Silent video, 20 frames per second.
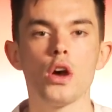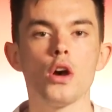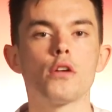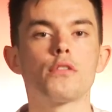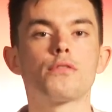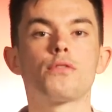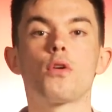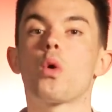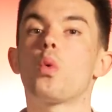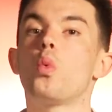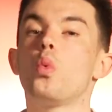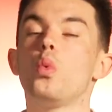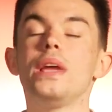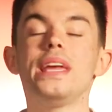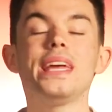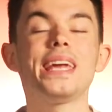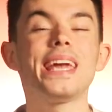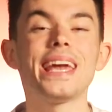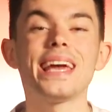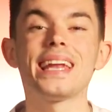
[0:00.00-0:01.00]
For
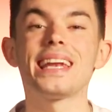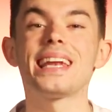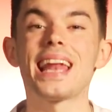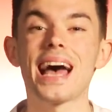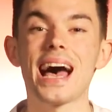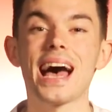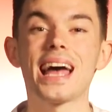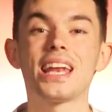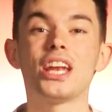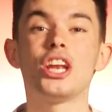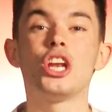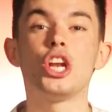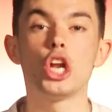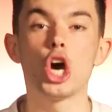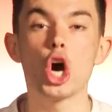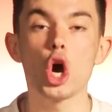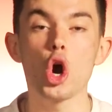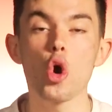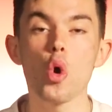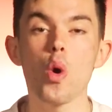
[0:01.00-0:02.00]
we cannot
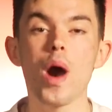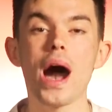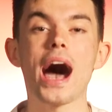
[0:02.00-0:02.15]
know